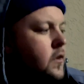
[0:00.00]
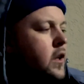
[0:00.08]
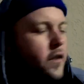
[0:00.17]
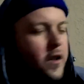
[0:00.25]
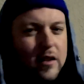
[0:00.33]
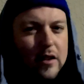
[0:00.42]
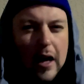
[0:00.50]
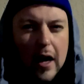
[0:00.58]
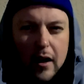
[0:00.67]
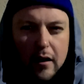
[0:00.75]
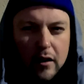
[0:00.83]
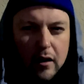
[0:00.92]
the
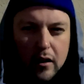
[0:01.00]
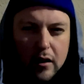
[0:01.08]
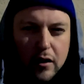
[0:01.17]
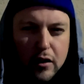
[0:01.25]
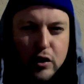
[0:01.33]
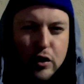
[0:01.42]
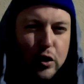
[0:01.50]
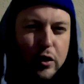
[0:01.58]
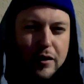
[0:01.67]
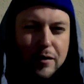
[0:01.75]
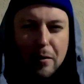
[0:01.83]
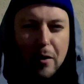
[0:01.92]
snack, the, the dessert
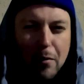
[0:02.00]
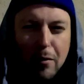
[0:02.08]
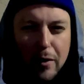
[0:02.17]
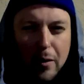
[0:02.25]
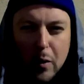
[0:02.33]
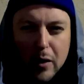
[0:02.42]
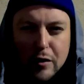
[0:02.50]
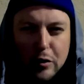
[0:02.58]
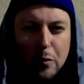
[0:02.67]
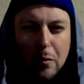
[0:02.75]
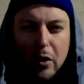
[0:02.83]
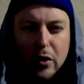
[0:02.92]
is probably what's two
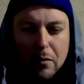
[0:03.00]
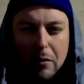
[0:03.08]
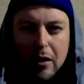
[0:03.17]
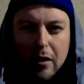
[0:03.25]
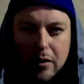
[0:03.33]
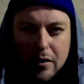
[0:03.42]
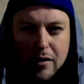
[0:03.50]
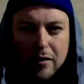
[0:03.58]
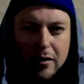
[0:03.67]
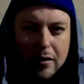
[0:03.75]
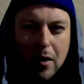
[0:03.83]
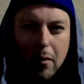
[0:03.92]
marshmallows,
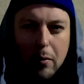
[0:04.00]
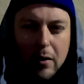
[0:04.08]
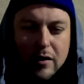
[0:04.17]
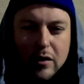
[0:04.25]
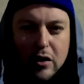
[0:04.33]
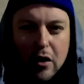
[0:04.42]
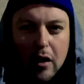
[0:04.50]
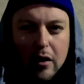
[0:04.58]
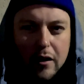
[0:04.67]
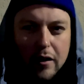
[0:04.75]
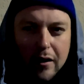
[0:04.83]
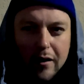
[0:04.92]
couple pieces of chocolate,
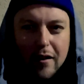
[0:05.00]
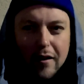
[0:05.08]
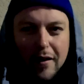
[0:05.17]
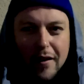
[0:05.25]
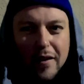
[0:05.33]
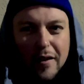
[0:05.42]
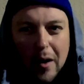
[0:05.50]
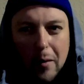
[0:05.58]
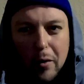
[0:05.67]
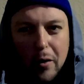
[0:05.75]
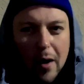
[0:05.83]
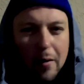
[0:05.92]
and a couple
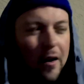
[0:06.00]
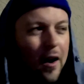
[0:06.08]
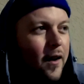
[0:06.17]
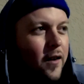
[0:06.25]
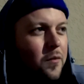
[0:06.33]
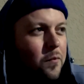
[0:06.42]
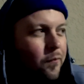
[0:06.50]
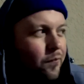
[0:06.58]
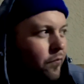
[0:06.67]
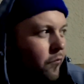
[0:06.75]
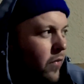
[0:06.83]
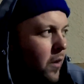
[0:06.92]
graham crackers,
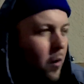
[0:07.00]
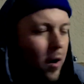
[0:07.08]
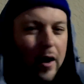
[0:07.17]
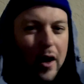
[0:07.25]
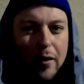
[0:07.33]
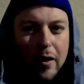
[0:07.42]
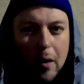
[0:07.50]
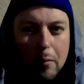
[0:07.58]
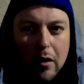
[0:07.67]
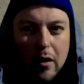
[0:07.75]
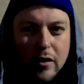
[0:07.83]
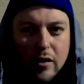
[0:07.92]
probably another couple
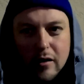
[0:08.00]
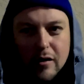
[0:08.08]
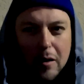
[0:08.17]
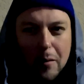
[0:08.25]
hundred. So I'm